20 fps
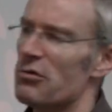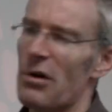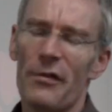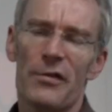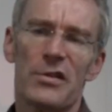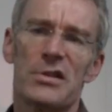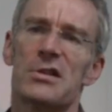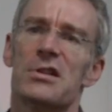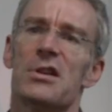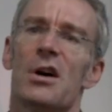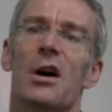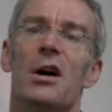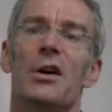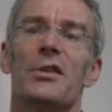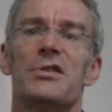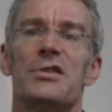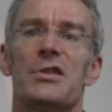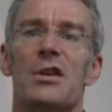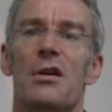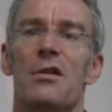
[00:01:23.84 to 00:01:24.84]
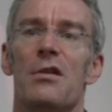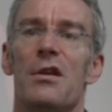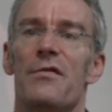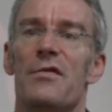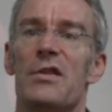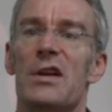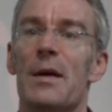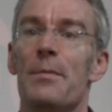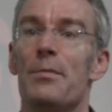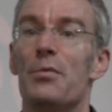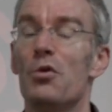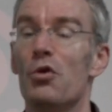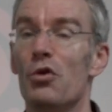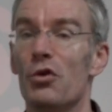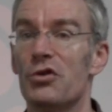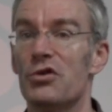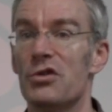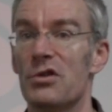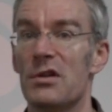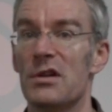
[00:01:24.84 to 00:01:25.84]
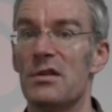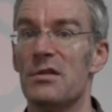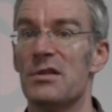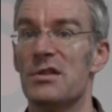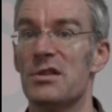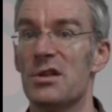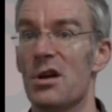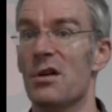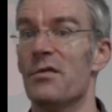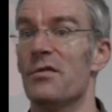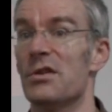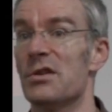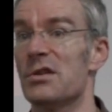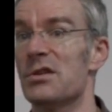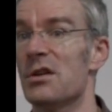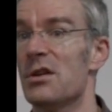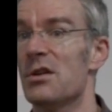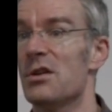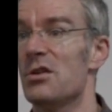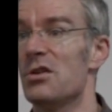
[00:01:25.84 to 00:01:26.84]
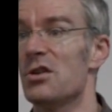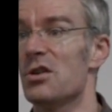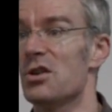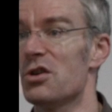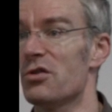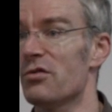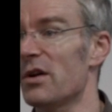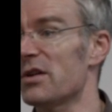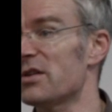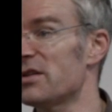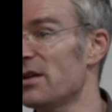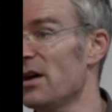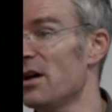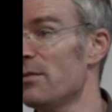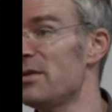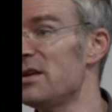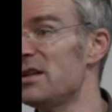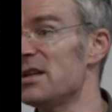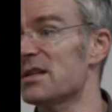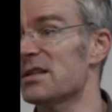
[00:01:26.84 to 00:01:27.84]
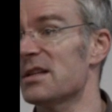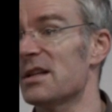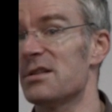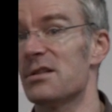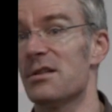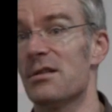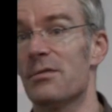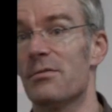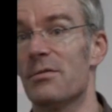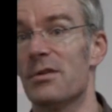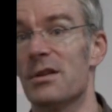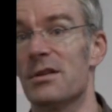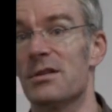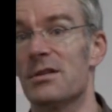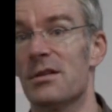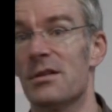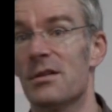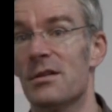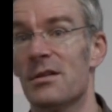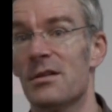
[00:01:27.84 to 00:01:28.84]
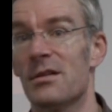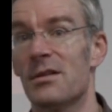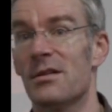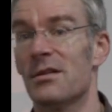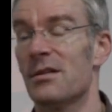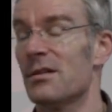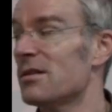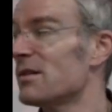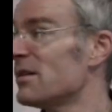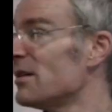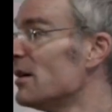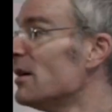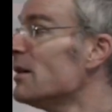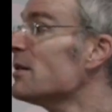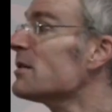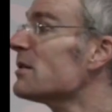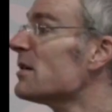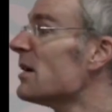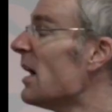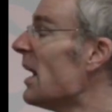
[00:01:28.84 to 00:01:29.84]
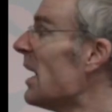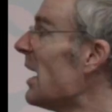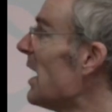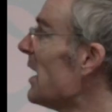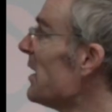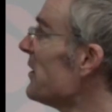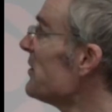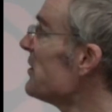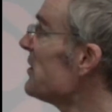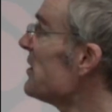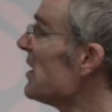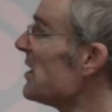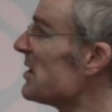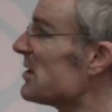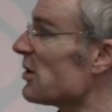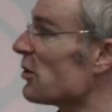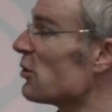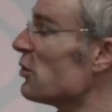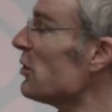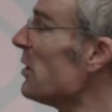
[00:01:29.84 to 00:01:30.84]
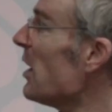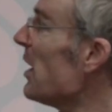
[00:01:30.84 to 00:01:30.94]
graphics card. So if you get bored doing servers, you can create a media center with it. And it's a good